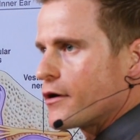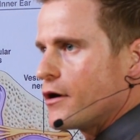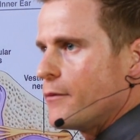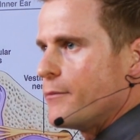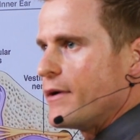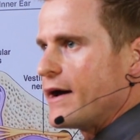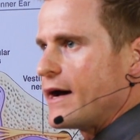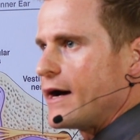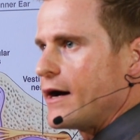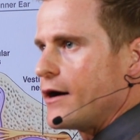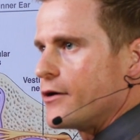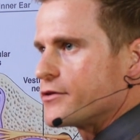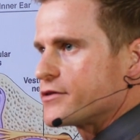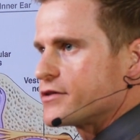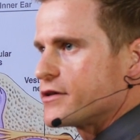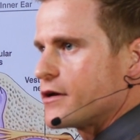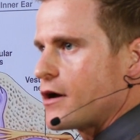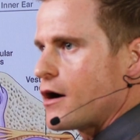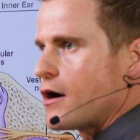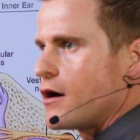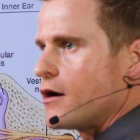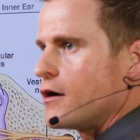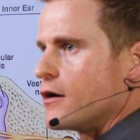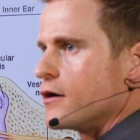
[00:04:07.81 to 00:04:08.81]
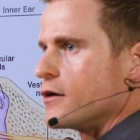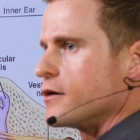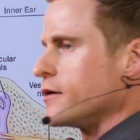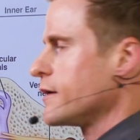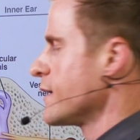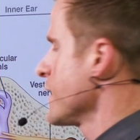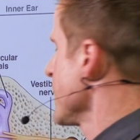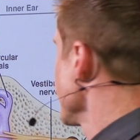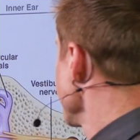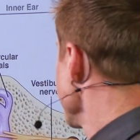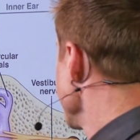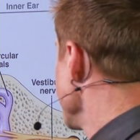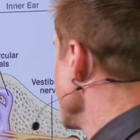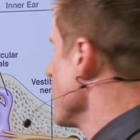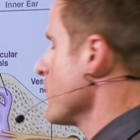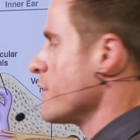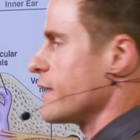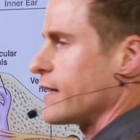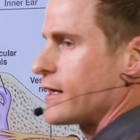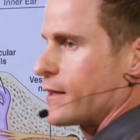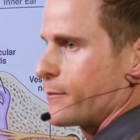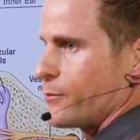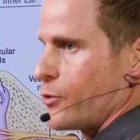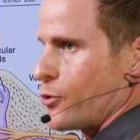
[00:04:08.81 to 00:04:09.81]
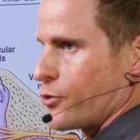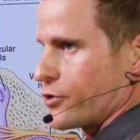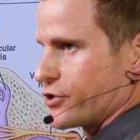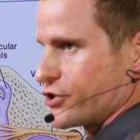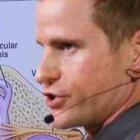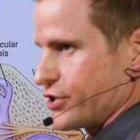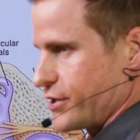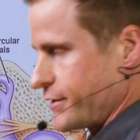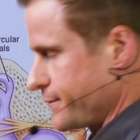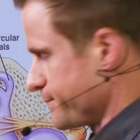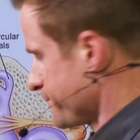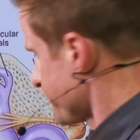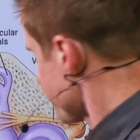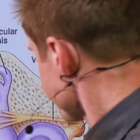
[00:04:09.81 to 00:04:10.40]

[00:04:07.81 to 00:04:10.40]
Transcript: about our hearing portion.